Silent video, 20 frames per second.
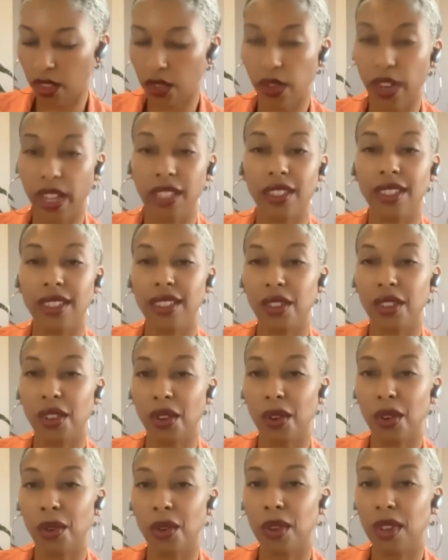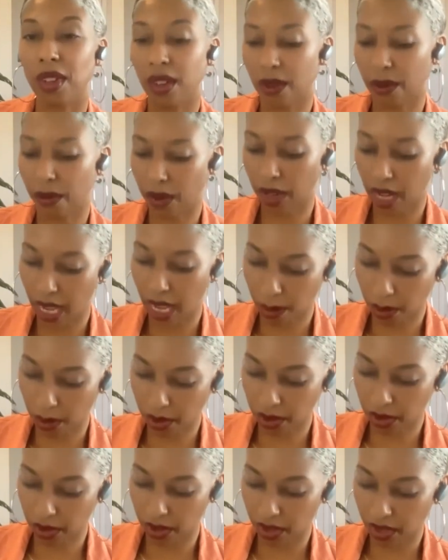scratching dough for
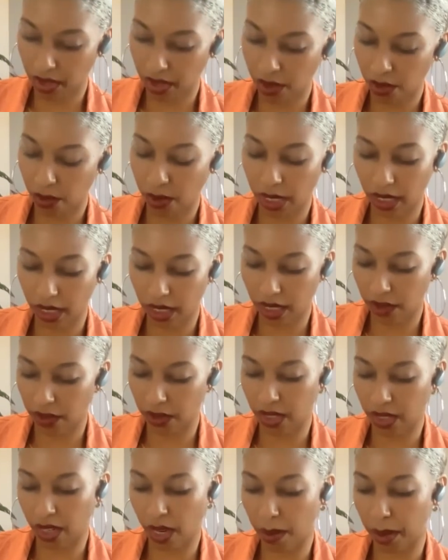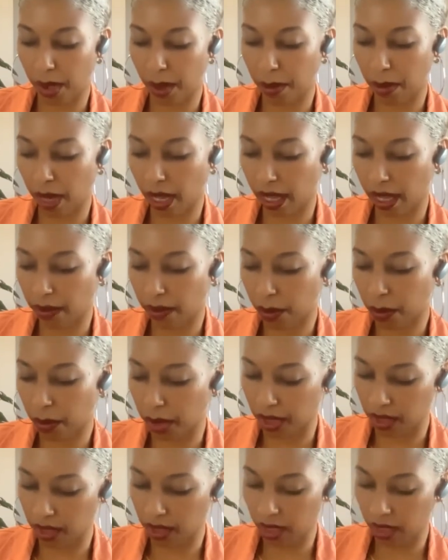neighbors, relatives stopping by for
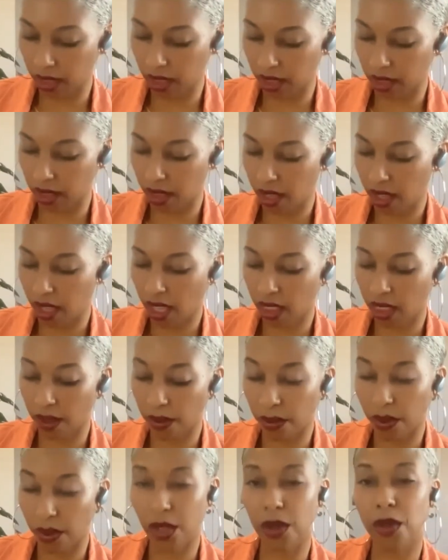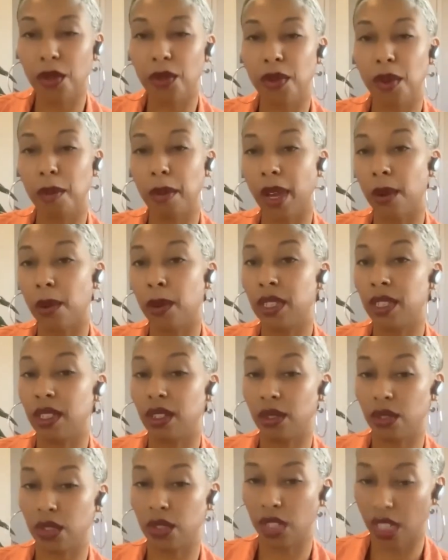biscuits, and the view from my
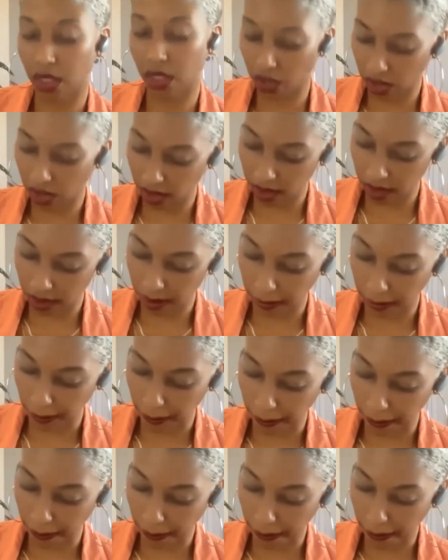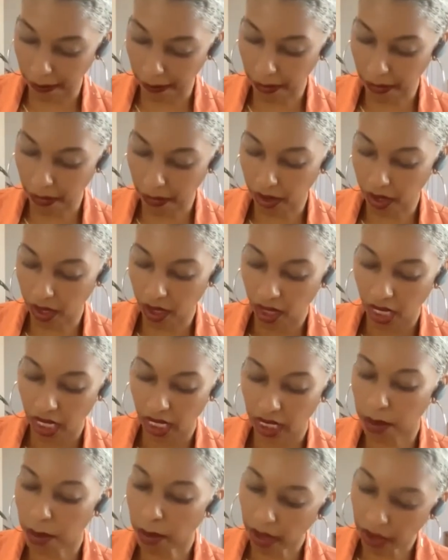window changes.
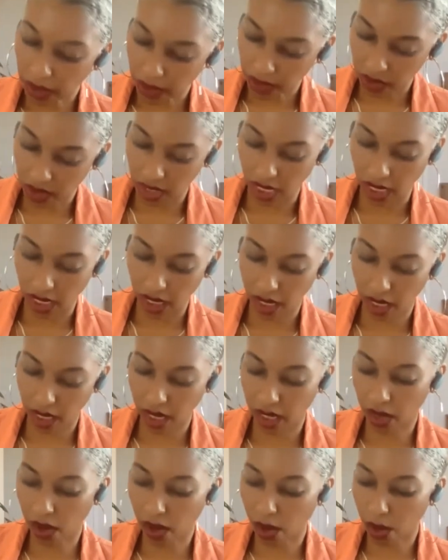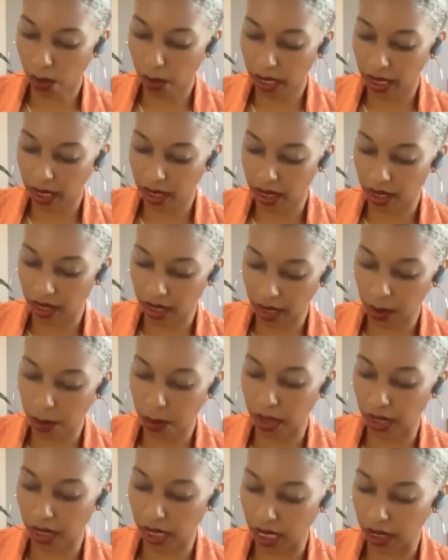It's Mother's Day, and I'd always
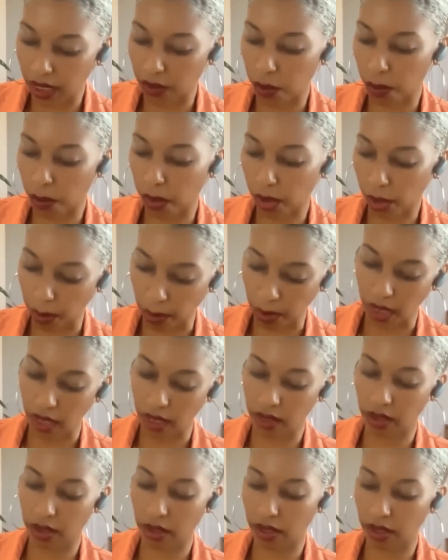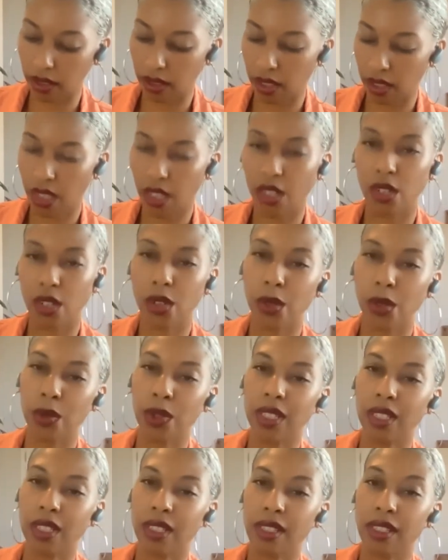disbelieved permanence,
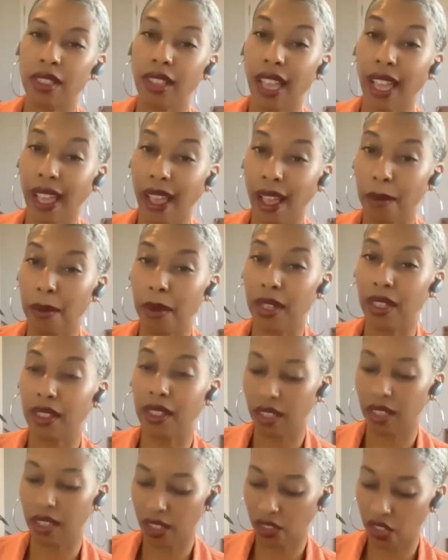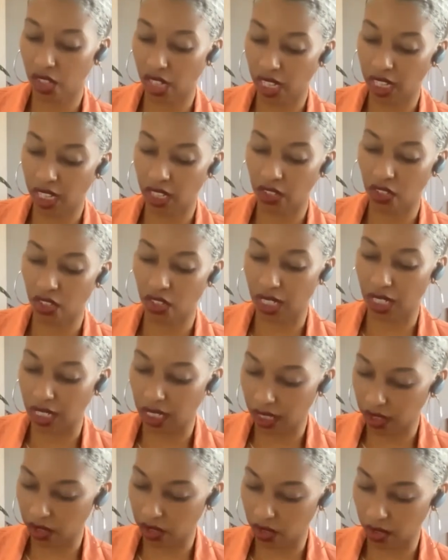newness, a habit, change, an
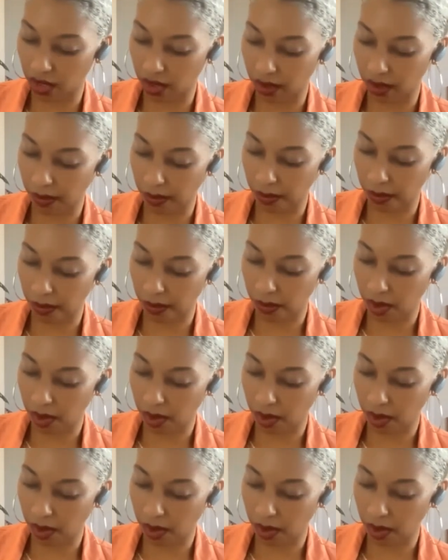addiction.